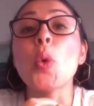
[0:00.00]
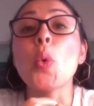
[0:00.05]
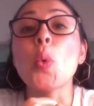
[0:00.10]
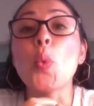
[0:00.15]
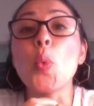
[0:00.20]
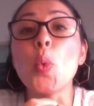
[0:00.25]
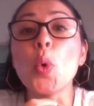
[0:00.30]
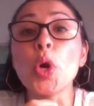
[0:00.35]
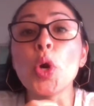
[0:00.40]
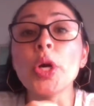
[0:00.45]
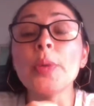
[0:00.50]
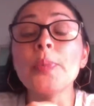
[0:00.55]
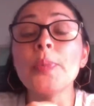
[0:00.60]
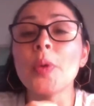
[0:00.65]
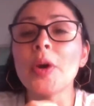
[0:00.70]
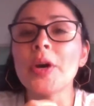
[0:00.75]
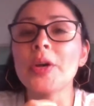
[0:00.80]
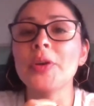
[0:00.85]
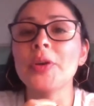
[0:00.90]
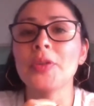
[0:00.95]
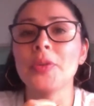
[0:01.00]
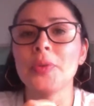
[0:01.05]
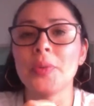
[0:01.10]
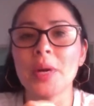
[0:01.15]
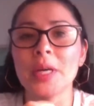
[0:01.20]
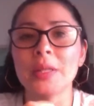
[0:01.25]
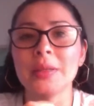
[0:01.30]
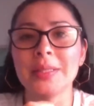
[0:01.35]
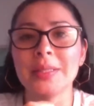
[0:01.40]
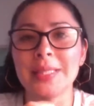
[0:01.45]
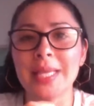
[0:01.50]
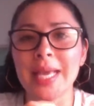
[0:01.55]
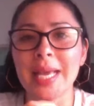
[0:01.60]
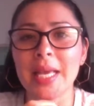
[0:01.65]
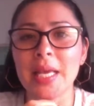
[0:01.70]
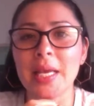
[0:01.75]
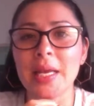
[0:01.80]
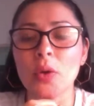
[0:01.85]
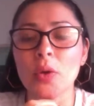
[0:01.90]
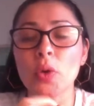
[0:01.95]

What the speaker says: warm water throughout the day,